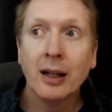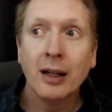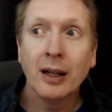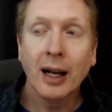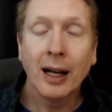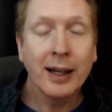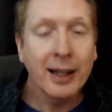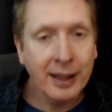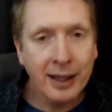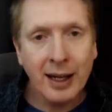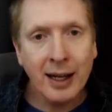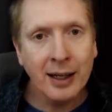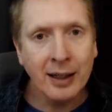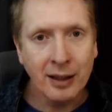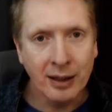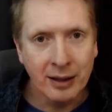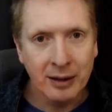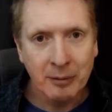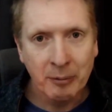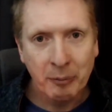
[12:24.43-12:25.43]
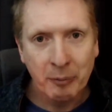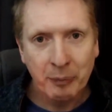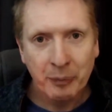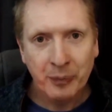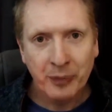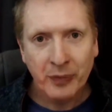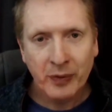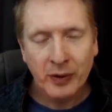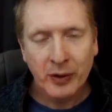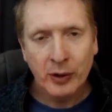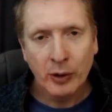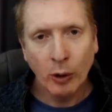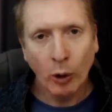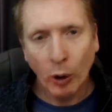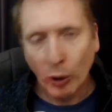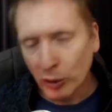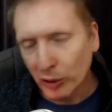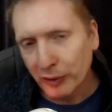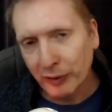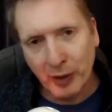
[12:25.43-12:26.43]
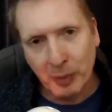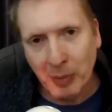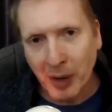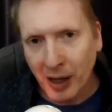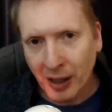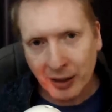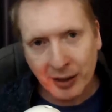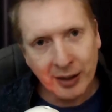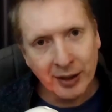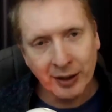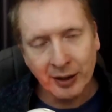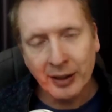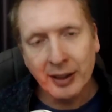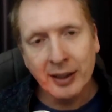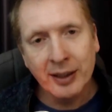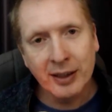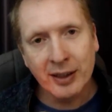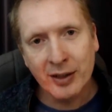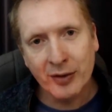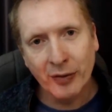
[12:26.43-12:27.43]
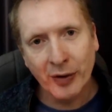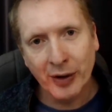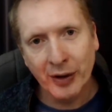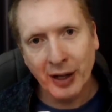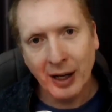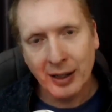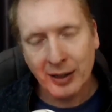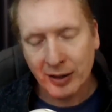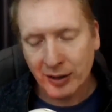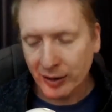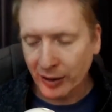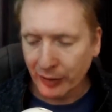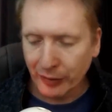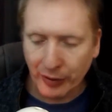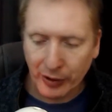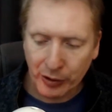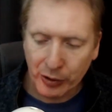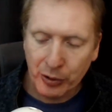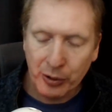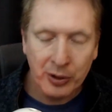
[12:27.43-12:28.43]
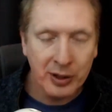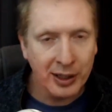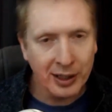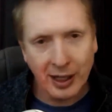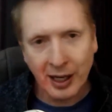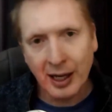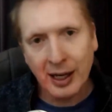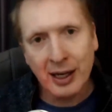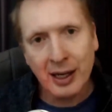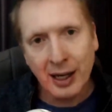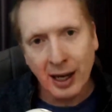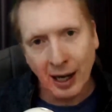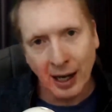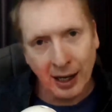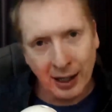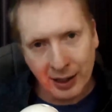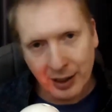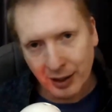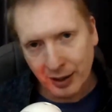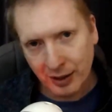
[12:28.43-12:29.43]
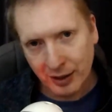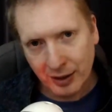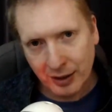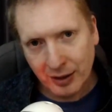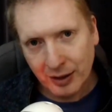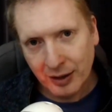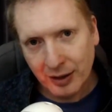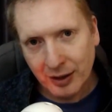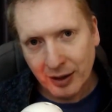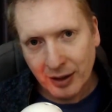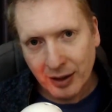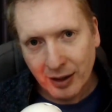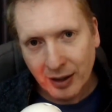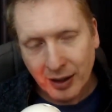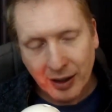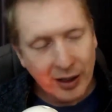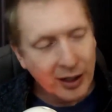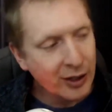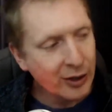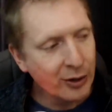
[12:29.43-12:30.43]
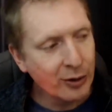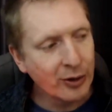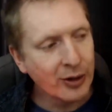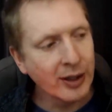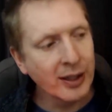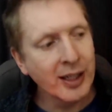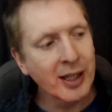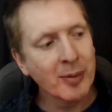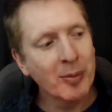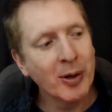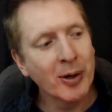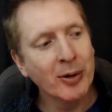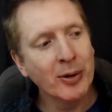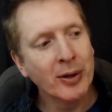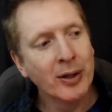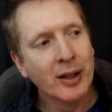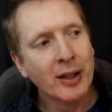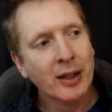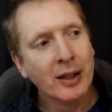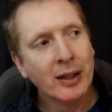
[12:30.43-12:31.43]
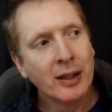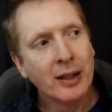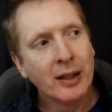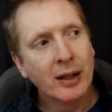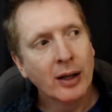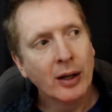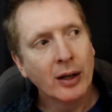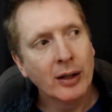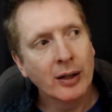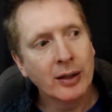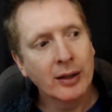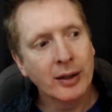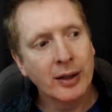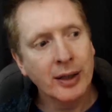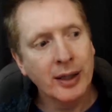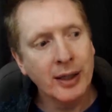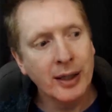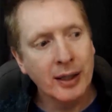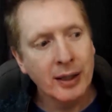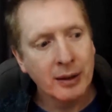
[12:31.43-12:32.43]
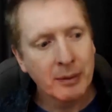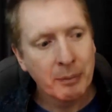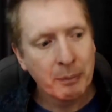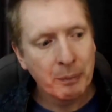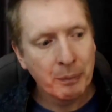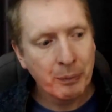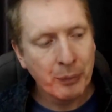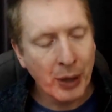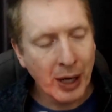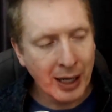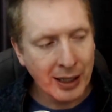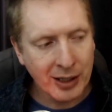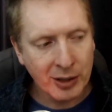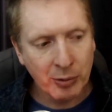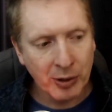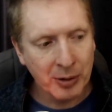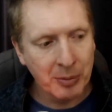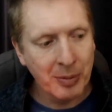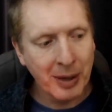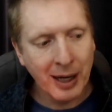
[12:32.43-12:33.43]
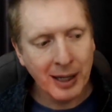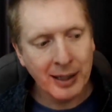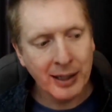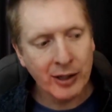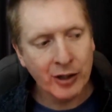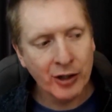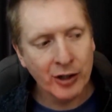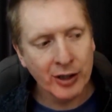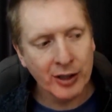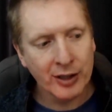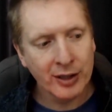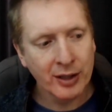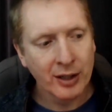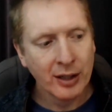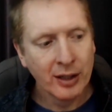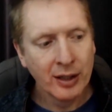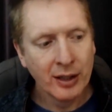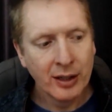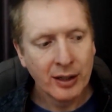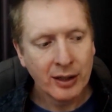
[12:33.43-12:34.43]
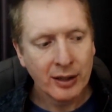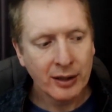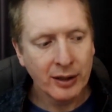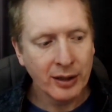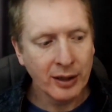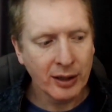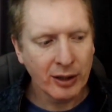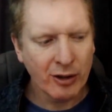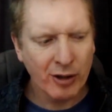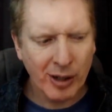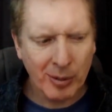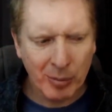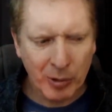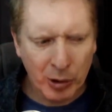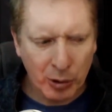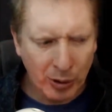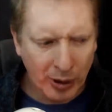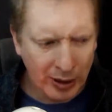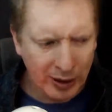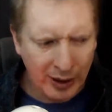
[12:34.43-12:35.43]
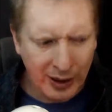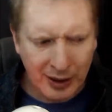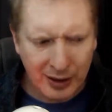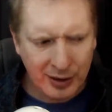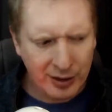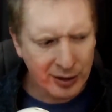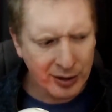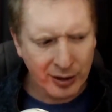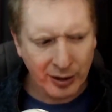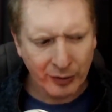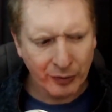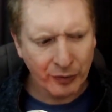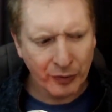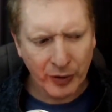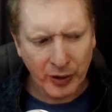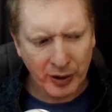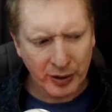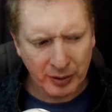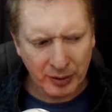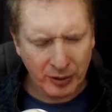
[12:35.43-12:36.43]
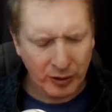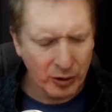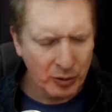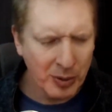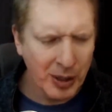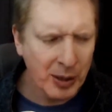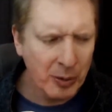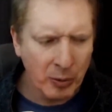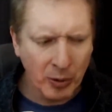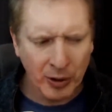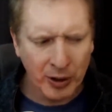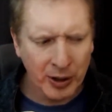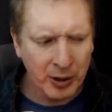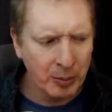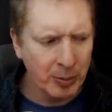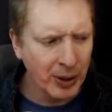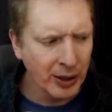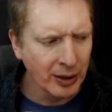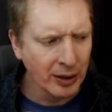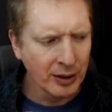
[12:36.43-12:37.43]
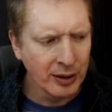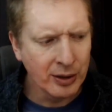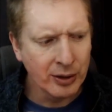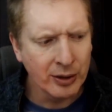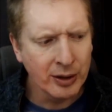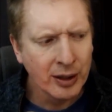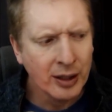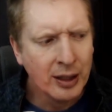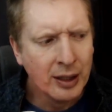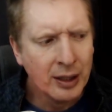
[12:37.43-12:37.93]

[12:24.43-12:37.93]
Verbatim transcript: And again, all of the market leaders for that stuff are using AI. You think about the password managers, the crypto alert stuff that you might want to build, or uh,